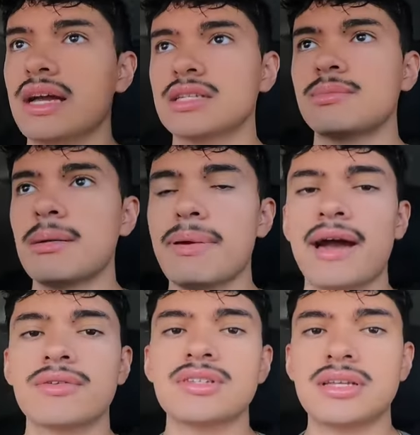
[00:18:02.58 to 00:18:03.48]
Yeah, so my
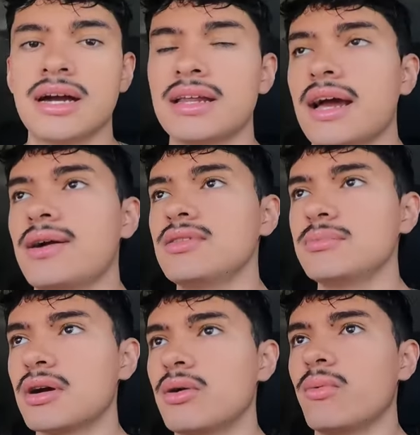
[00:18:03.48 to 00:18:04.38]
batteries died. I
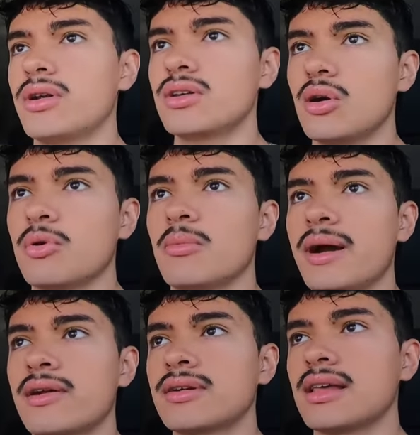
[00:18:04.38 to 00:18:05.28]
only brought one GoPro
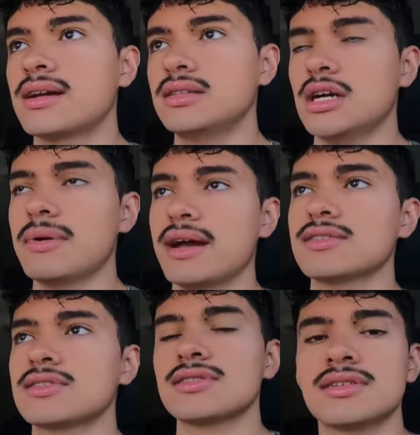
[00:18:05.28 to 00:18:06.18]
battery like a
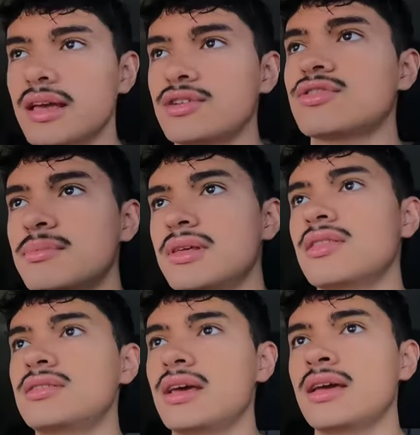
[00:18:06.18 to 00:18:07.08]
dumbass on that trip the
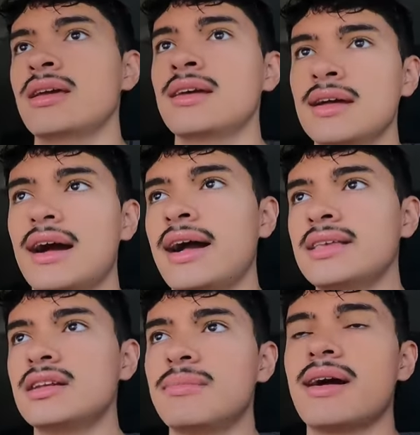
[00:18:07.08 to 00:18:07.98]
other day. I
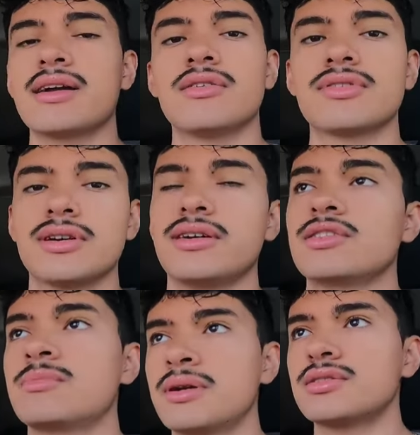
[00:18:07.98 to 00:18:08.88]
ended up buying over
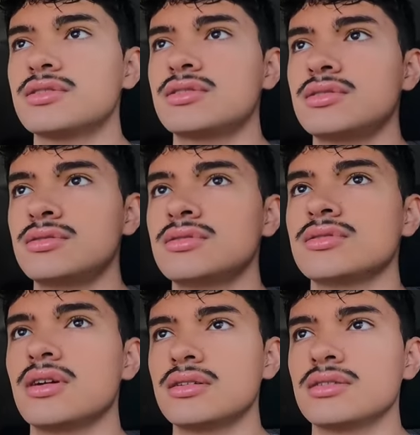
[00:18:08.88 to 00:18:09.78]
100 pairs of
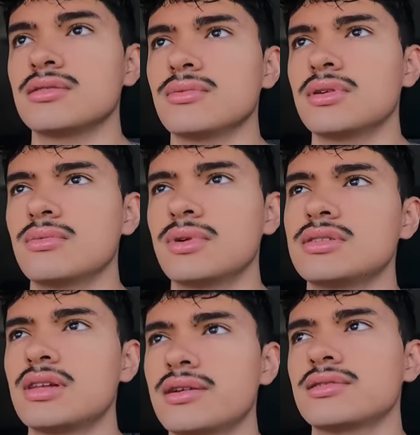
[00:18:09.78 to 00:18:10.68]
shoes on what
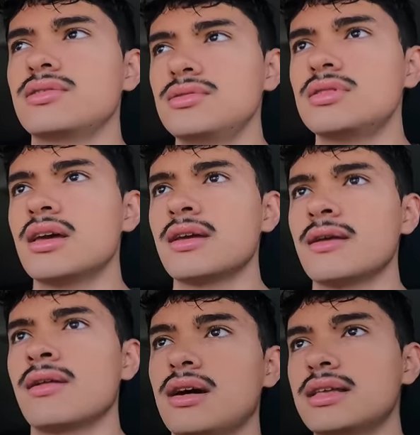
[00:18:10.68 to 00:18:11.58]
Wednesday or Tuesday.
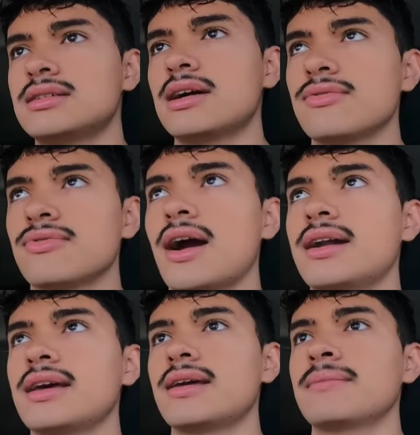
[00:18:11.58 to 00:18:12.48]
Uh, it's now
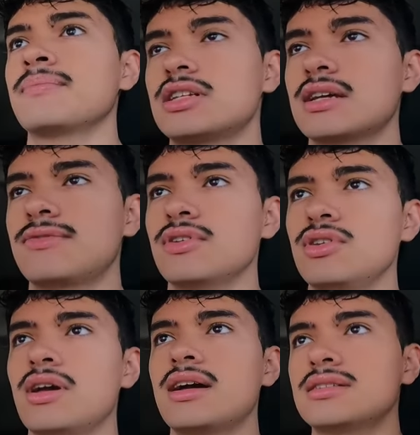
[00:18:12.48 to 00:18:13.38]
Friday, just to fill
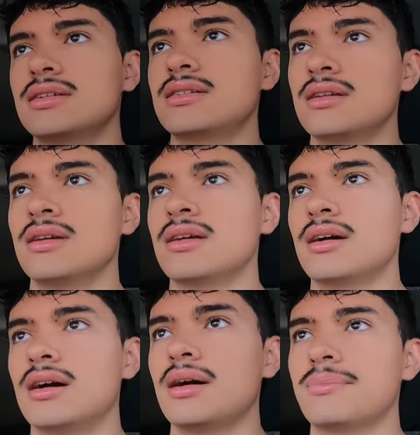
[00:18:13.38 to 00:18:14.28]
you guys in.
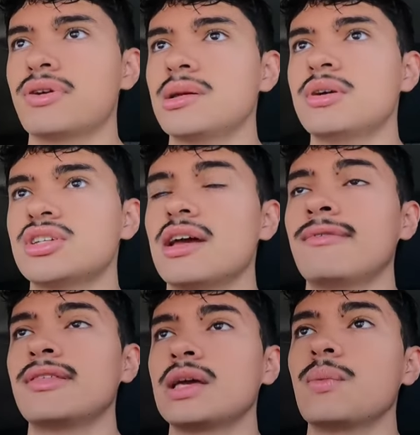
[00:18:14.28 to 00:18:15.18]
Uh, pretty much
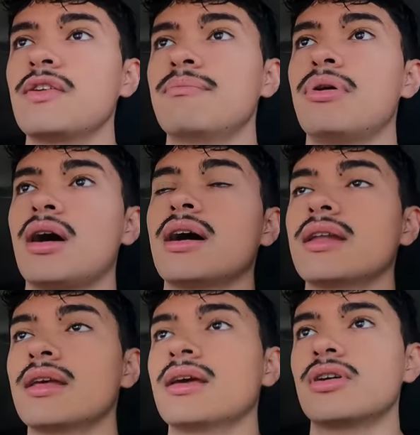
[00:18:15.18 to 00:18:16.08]
everything we've
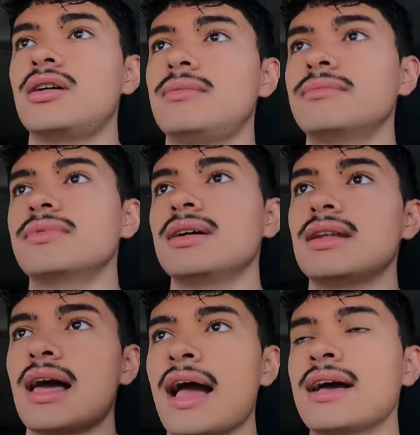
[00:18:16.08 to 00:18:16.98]
bought from the
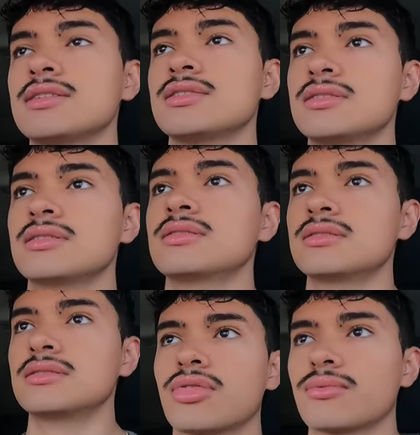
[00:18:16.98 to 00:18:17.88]
last
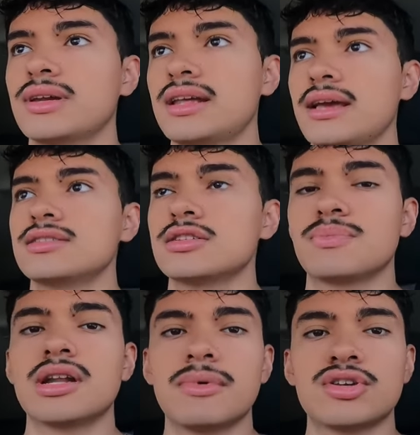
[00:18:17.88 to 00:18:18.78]
three days is
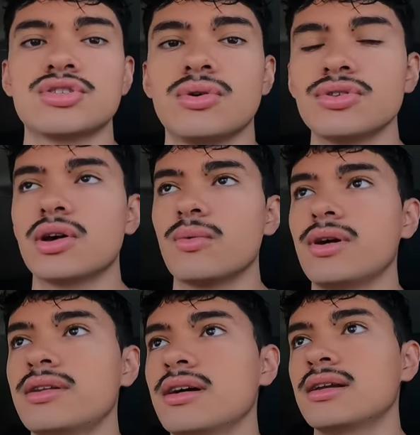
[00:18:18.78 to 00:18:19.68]
pretty much sold on
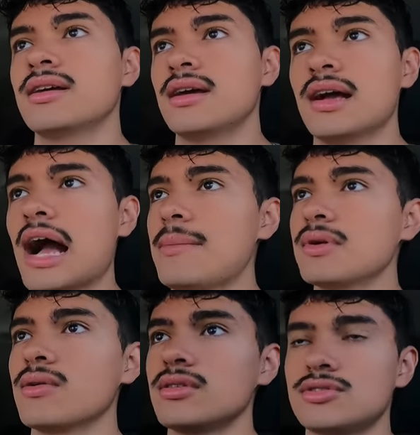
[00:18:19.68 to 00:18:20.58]
whatnot. I've
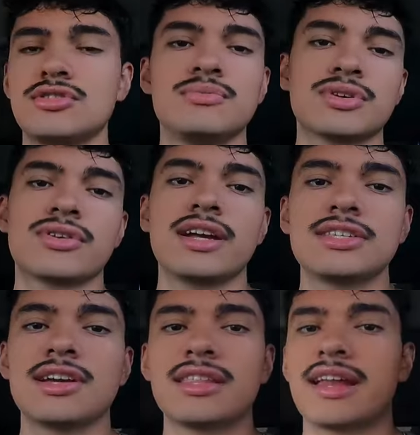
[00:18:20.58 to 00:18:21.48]
been going super
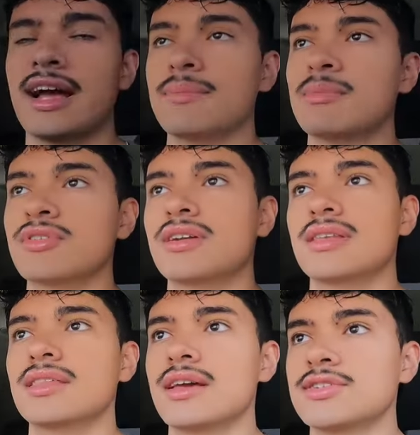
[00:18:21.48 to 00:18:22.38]
crazy on that app. I'm trying
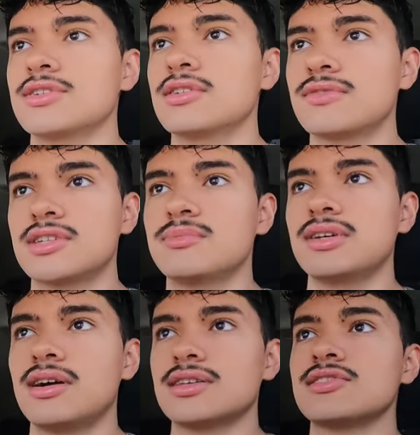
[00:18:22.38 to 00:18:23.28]
to take that shit over, to
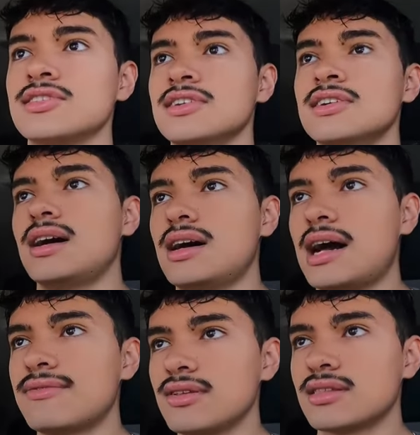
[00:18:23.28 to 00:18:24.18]
be honest.
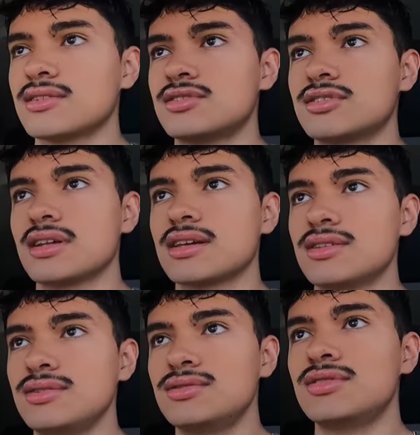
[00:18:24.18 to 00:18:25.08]
Uh, I feel like there's just like
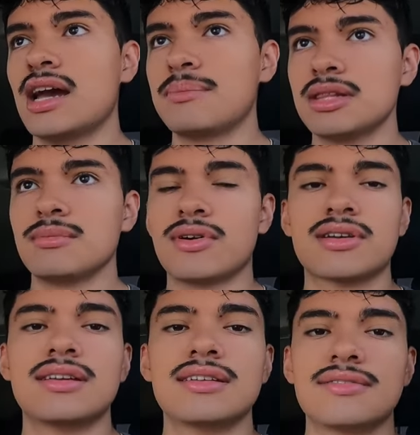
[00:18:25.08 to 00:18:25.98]
a huge gap in the
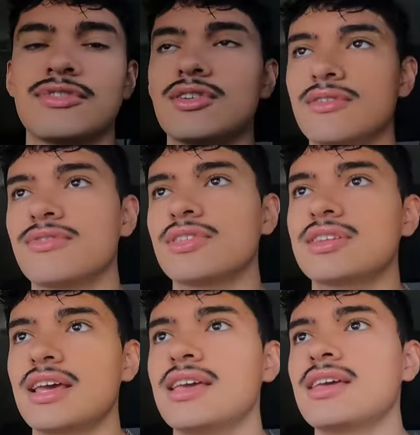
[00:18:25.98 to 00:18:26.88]
market for, for
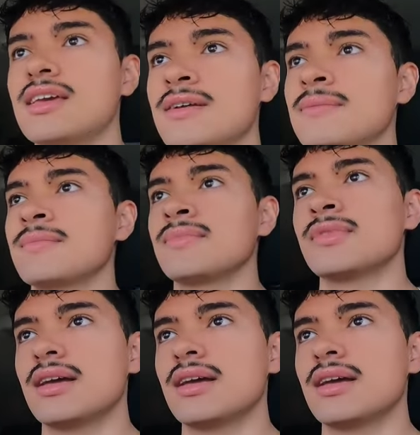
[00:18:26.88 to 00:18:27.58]
the taking.